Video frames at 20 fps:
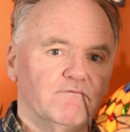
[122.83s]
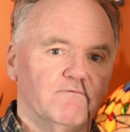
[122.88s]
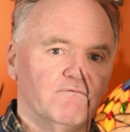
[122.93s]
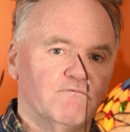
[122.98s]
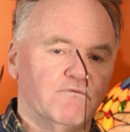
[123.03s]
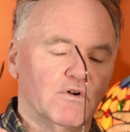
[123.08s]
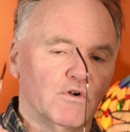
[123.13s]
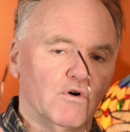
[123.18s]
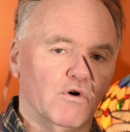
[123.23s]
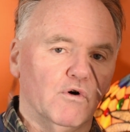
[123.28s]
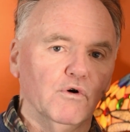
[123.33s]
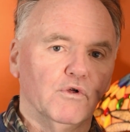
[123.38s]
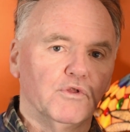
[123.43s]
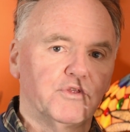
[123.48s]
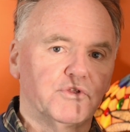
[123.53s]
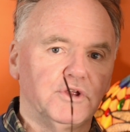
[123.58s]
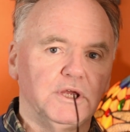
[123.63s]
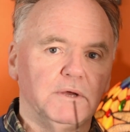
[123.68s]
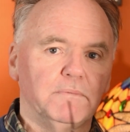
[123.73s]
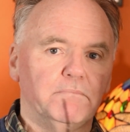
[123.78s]
for all
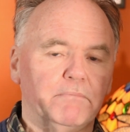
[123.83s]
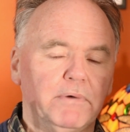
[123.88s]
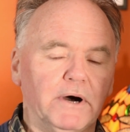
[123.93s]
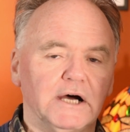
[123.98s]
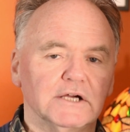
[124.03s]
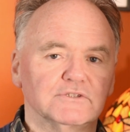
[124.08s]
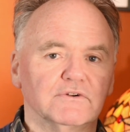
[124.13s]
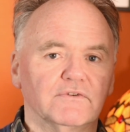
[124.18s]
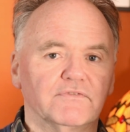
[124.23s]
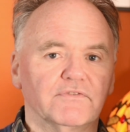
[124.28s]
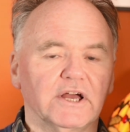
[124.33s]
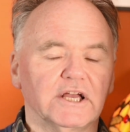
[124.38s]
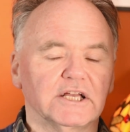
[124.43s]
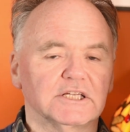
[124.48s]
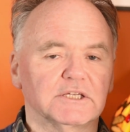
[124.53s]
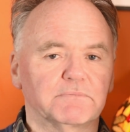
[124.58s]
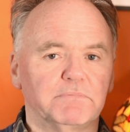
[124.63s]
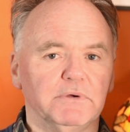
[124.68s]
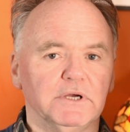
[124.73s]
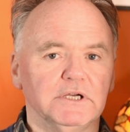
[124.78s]
three parts of that
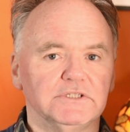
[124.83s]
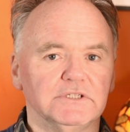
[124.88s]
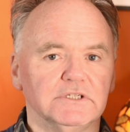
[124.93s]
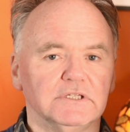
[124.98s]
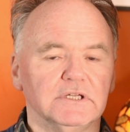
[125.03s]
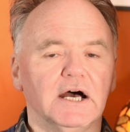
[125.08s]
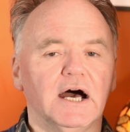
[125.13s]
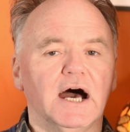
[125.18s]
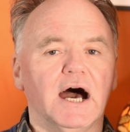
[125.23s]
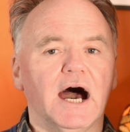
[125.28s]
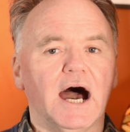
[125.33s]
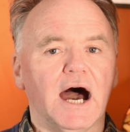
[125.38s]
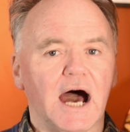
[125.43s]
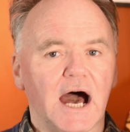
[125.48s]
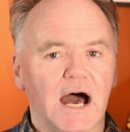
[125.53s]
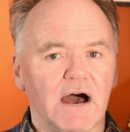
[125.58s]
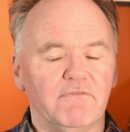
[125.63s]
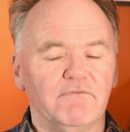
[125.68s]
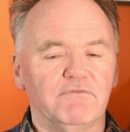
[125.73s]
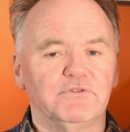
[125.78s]
expression
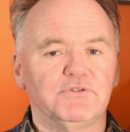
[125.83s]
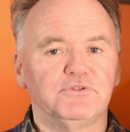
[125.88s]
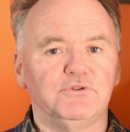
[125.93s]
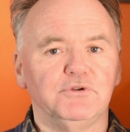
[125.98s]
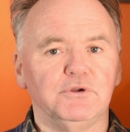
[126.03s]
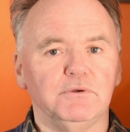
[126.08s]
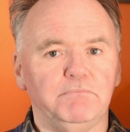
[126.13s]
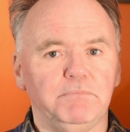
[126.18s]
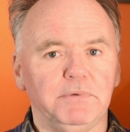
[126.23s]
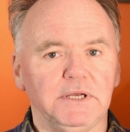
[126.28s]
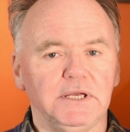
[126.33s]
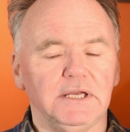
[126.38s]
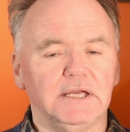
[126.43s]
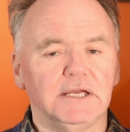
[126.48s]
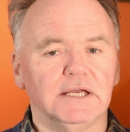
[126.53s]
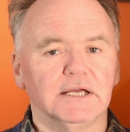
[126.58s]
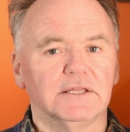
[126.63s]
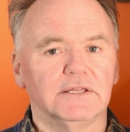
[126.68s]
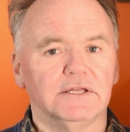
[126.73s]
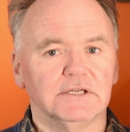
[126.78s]
have to
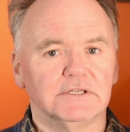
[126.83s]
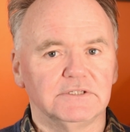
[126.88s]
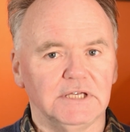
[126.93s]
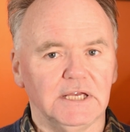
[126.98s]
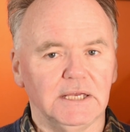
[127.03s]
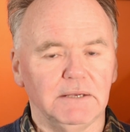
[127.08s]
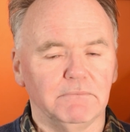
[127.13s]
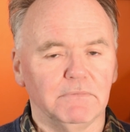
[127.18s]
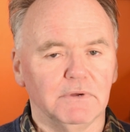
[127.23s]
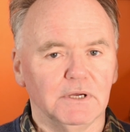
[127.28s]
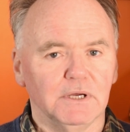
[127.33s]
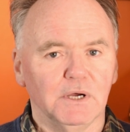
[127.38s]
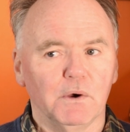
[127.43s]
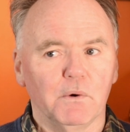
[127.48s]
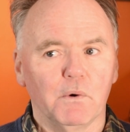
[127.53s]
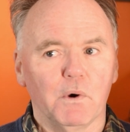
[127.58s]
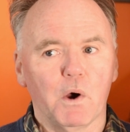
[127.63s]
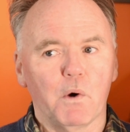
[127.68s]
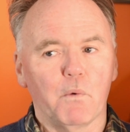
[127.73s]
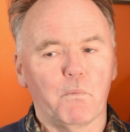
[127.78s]
be the same,
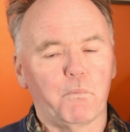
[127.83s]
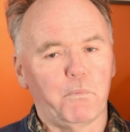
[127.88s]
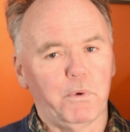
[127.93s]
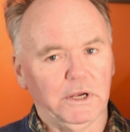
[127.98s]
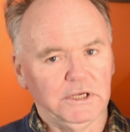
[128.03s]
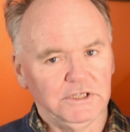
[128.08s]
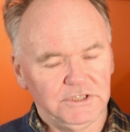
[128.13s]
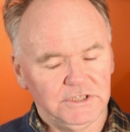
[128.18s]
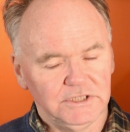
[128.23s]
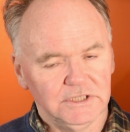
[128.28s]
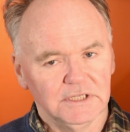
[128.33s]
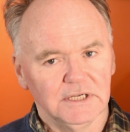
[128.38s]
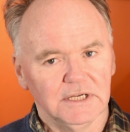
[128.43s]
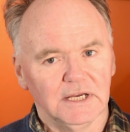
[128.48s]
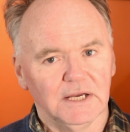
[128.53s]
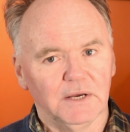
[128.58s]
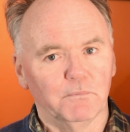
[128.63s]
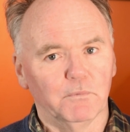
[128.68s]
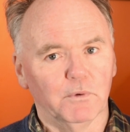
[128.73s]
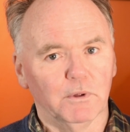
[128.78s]
which
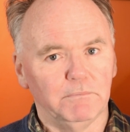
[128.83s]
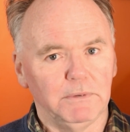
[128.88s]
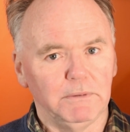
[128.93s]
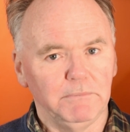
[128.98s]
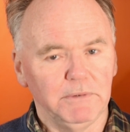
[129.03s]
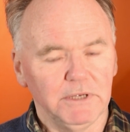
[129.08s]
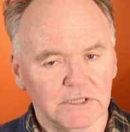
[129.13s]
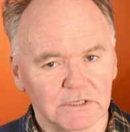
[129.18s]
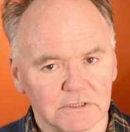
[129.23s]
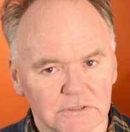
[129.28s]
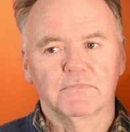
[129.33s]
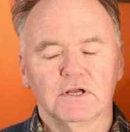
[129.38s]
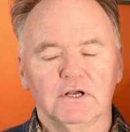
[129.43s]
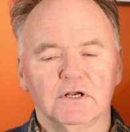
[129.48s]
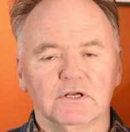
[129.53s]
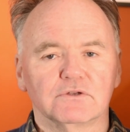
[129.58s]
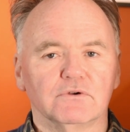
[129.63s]
will be meters.